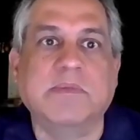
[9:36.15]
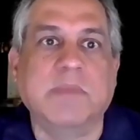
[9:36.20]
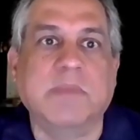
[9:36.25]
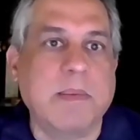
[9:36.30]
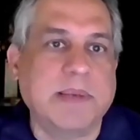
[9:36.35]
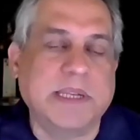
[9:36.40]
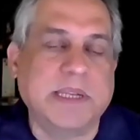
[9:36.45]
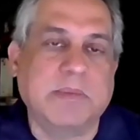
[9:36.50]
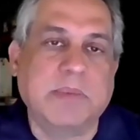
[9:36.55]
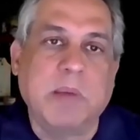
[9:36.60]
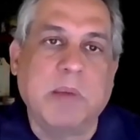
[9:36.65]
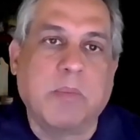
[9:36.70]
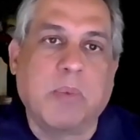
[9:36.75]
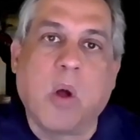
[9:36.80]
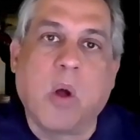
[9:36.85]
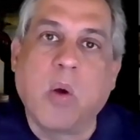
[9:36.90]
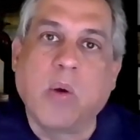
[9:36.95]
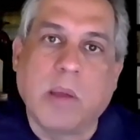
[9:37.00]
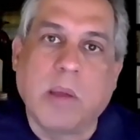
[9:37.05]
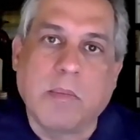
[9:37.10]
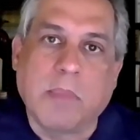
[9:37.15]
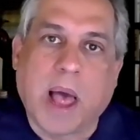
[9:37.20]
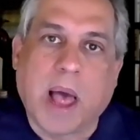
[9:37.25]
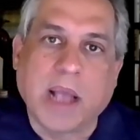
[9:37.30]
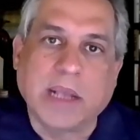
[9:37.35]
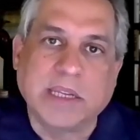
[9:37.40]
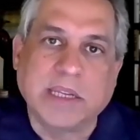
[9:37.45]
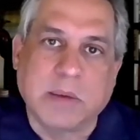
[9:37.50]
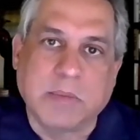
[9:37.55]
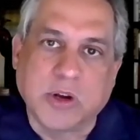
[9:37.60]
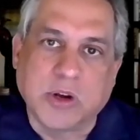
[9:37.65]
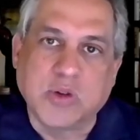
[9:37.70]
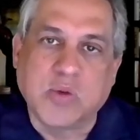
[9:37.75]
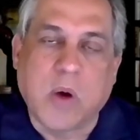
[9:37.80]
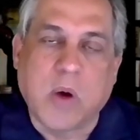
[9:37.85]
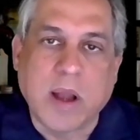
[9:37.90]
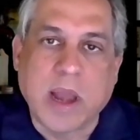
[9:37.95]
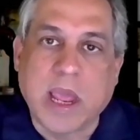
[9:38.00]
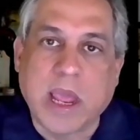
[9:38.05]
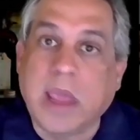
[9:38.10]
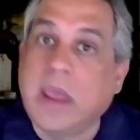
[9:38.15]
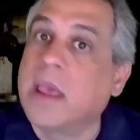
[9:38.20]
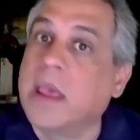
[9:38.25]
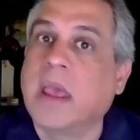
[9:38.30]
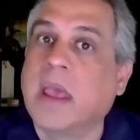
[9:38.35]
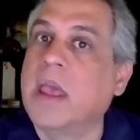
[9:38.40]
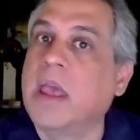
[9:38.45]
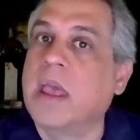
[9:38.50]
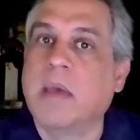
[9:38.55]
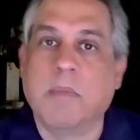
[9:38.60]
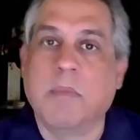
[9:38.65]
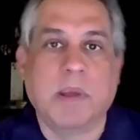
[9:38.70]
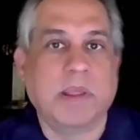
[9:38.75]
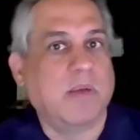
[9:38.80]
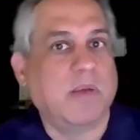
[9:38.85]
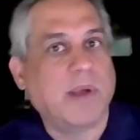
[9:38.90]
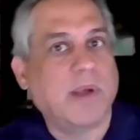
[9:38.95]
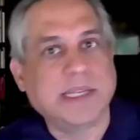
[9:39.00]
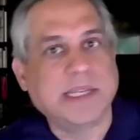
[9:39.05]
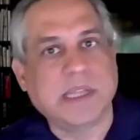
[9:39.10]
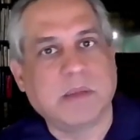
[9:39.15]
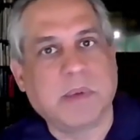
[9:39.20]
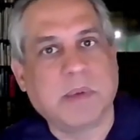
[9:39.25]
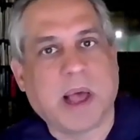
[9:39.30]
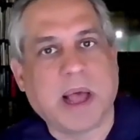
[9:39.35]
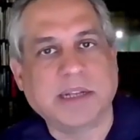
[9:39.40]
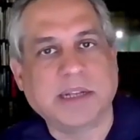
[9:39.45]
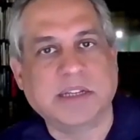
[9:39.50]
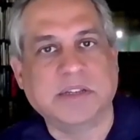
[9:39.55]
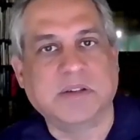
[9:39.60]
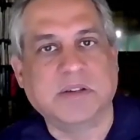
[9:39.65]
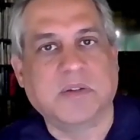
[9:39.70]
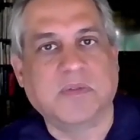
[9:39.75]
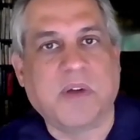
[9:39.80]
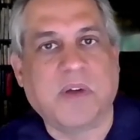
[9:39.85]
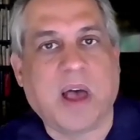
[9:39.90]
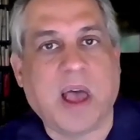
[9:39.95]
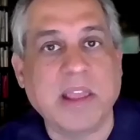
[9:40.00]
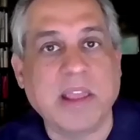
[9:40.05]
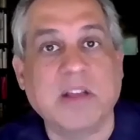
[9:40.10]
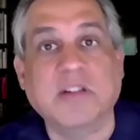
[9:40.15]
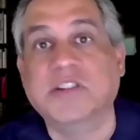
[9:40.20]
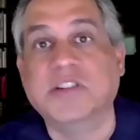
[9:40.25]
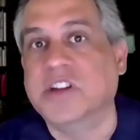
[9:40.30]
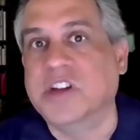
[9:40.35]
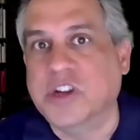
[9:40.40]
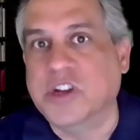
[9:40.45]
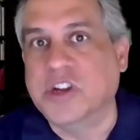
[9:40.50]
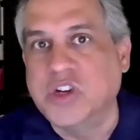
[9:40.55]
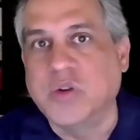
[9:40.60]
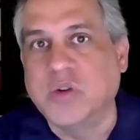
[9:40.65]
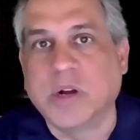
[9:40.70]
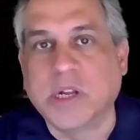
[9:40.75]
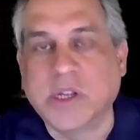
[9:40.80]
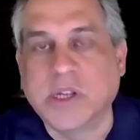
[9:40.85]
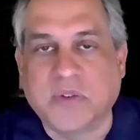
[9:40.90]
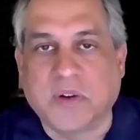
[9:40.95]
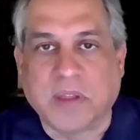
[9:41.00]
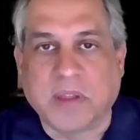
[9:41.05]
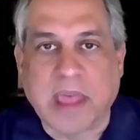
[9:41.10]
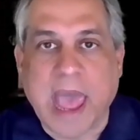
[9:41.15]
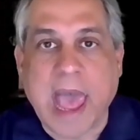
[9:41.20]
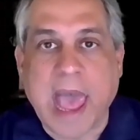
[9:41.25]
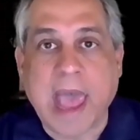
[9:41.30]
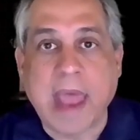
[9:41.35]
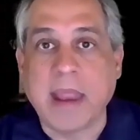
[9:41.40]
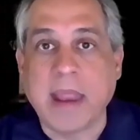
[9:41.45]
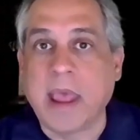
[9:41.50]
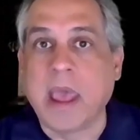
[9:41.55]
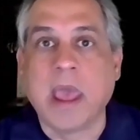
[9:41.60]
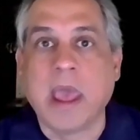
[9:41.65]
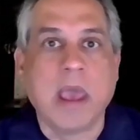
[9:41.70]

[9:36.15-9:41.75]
Maybe something broke in box number 20, but the rest of the boxes are fine. There's an insurance for that.